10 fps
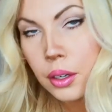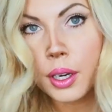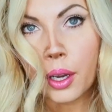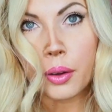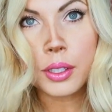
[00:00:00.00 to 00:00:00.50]

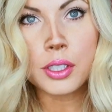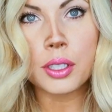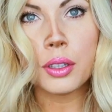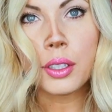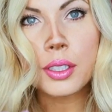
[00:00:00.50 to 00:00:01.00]
Now it
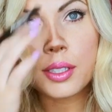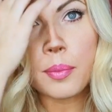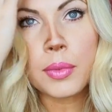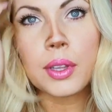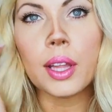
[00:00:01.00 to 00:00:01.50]
should look
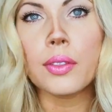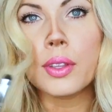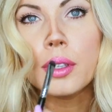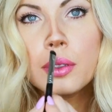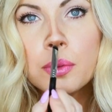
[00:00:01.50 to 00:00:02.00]
something like
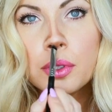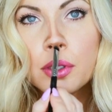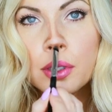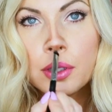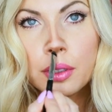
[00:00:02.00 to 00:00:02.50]
this,
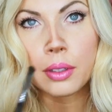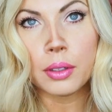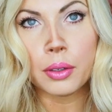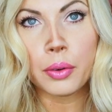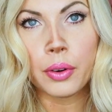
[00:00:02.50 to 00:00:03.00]
which looks a
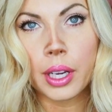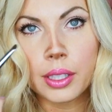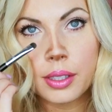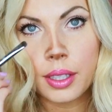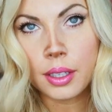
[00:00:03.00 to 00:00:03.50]
little
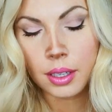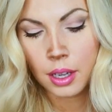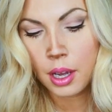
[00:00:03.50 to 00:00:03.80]
crazy,